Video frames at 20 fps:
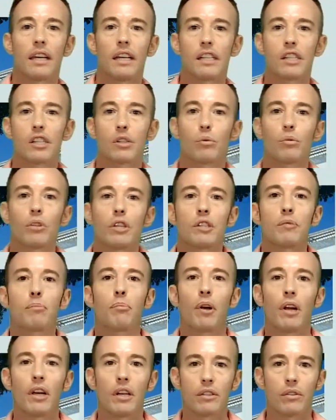it's with
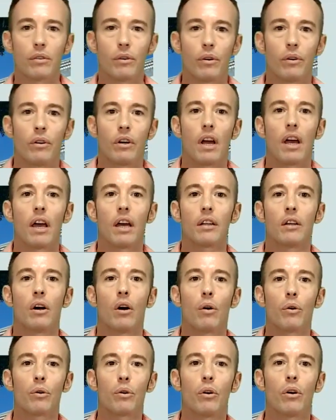pleasure and
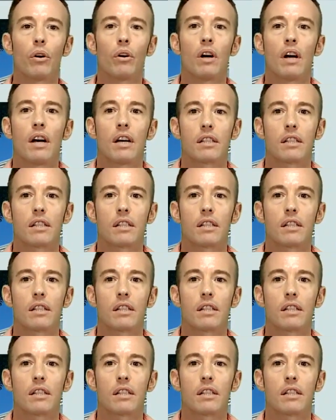honor